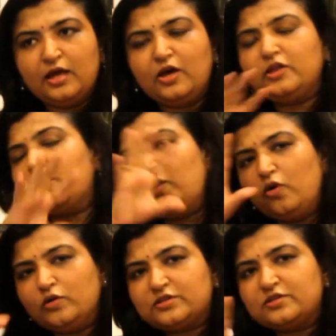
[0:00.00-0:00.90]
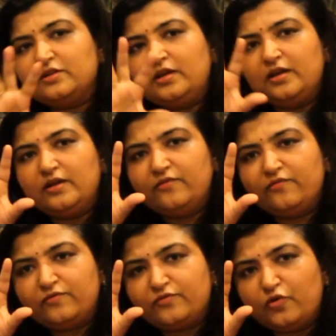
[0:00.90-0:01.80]
Now, clothed
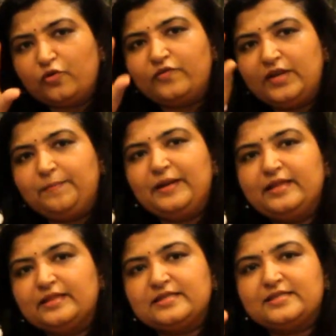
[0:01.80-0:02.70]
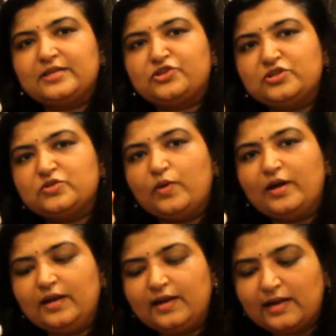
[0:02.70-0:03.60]
sort of deeply in this section is
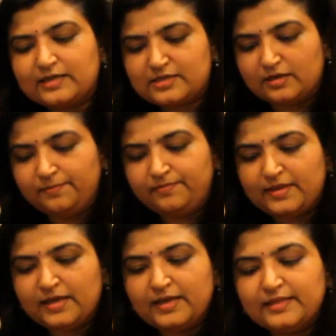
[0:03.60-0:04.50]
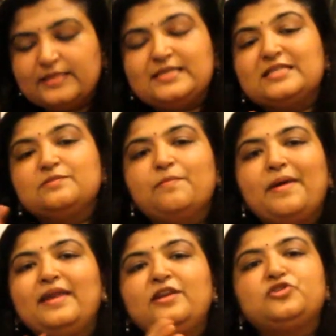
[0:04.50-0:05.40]
one little term that says
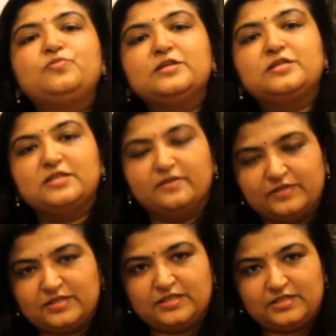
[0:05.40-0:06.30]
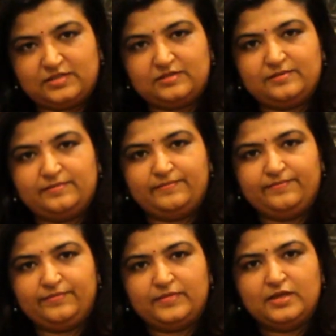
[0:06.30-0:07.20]
management services.
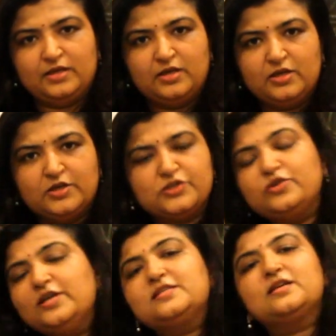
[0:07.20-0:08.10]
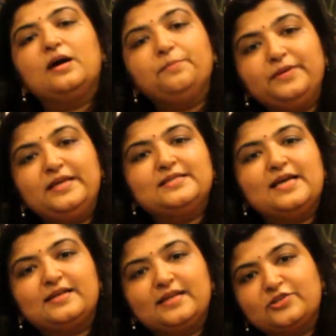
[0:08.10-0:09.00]
So does the Companies
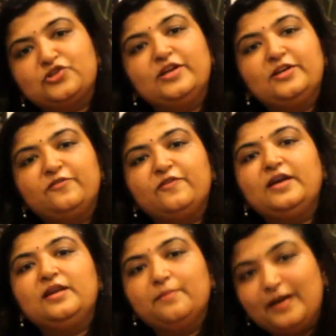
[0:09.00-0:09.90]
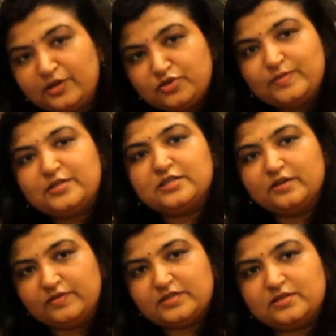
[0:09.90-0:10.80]
Act actually define a management
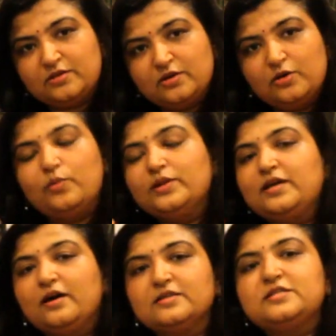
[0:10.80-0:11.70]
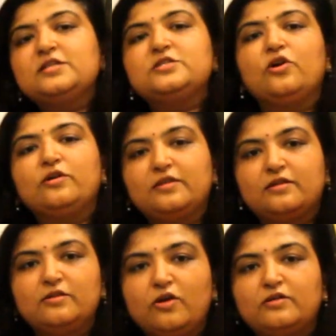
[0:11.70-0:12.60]
service? Well, the answer is
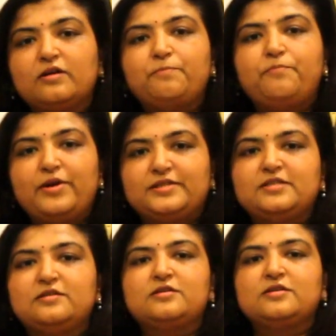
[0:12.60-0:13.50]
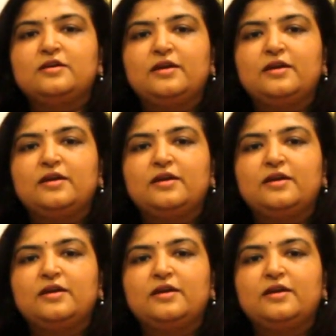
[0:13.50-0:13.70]
not the present